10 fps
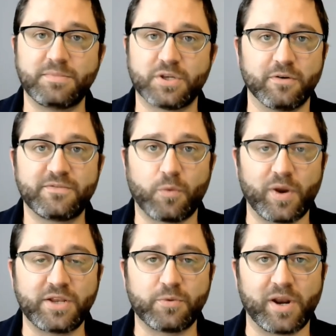Observe
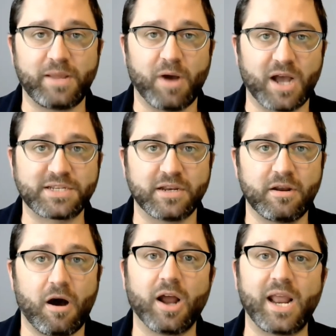2020
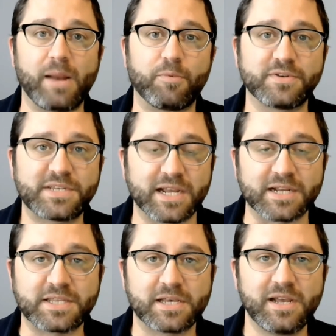Boston on April
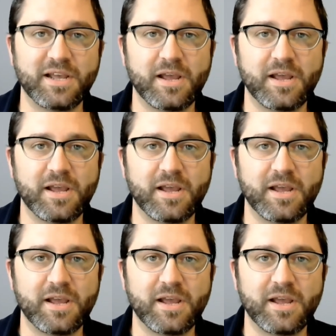6th.